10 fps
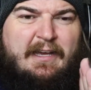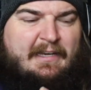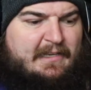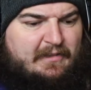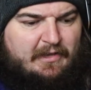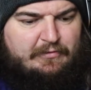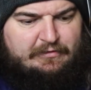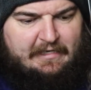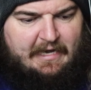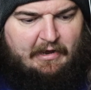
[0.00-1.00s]
I didn't
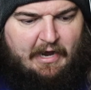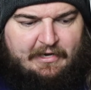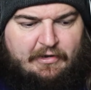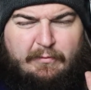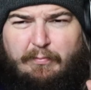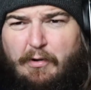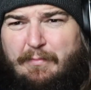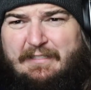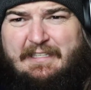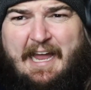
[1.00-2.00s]
lose it. I could have broke
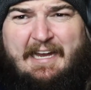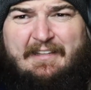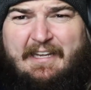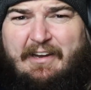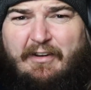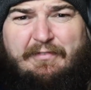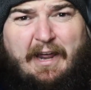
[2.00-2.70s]
my skag clean off.